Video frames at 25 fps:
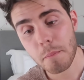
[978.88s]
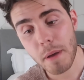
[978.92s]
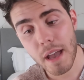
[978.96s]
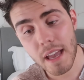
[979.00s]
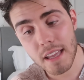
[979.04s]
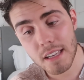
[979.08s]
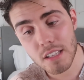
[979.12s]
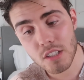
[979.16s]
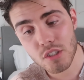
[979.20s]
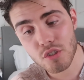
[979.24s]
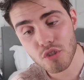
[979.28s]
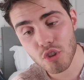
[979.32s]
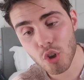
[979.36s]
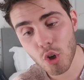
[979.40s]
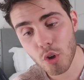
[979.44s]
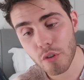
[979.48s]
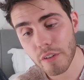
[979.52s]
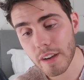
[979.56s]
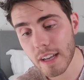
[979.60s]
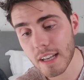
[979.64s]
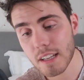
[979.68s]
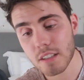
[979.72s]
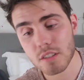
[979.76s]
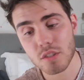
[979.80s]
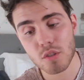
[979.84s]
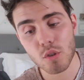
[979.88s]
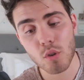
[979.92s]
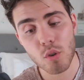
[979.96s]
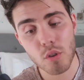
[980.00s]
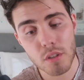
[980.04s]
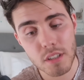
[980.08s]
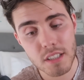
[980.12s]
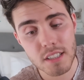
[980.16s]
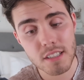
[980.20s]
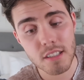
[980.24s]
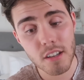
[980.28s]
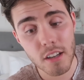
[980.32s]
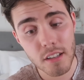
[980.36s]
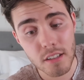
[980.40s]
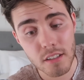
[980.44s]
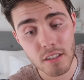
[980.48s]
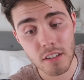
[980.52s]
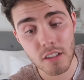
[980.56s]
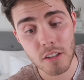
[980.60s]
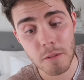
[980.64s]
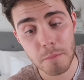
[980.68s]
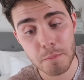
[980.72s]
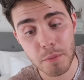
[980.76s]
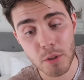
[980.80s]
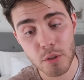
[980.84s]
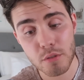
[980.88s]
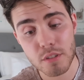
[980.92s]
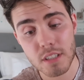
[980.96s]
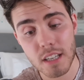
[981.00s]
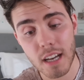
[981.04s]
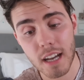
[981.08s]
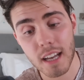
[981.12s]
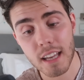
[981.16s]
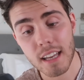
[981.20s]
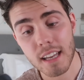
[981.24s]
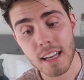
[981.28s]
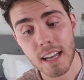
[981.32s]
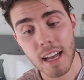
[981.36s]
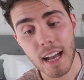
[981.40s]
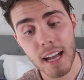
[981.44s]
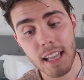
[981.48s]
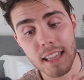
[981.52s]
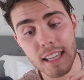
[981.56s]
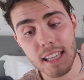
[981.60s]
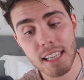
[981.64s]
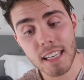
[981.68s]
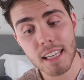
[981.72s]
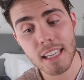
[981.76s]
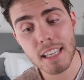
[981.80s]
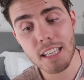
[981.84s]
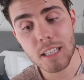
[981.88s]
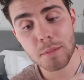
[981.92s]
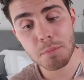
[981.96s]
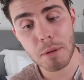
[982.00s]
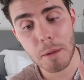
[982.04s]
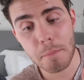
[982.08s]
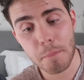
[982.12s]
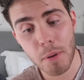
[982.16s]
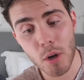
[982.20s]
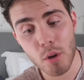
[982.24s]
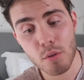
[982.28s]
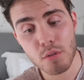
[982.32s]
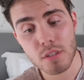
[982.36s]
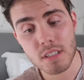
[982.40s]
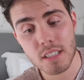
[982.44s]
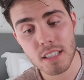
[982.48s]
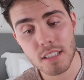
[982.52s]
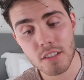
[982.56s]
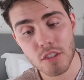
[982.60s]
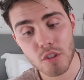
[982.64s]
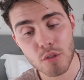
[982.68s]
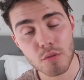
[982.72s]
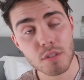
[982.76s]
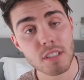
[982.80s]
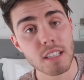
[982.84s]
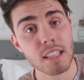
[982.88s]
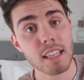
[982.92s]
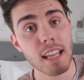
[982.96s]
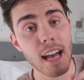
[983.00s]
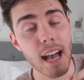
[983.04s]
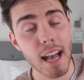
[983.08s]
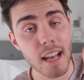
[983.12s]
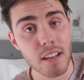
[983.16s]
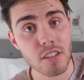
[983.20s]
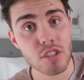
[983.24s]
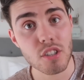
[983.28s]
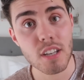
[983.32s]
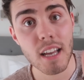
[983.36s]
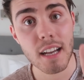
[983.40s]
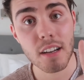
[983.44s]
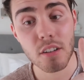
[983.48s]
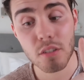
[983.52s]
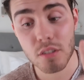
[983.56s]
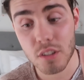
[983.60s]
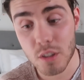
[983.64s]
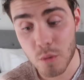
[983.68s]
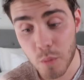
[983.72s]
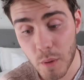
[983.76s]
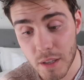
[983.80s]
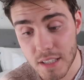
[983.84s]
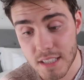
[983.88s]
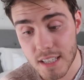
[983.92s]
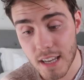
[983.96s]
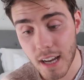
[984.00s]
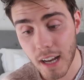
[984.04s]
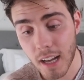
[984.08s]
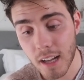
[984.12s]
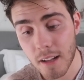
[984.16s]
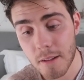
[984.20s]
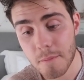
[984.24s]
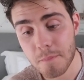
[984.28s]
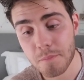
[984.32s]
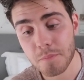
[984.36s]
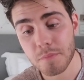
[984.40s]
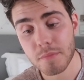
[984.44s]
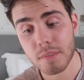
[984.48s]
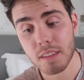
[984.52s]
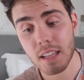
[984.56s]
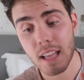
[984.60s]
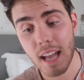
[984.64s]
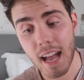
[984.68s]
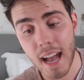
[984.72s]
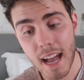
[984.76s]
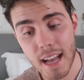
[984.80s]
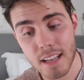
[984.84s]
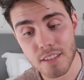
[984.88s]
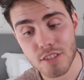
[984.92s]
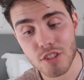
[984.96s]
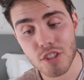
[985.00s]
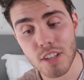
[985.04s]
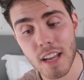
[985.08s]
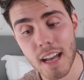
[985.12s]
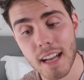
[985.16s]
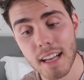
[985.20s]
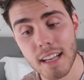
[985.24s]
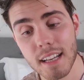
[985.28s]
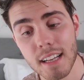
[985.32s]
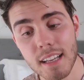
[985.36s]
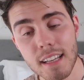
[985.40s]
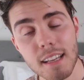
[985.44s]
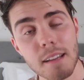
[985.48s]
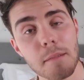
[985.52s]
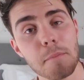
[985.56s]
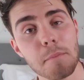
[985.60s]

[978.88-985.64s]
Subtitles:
pen drawings, or designed on a computer, and they need to be posted using the hashtag on Twitter, hashtag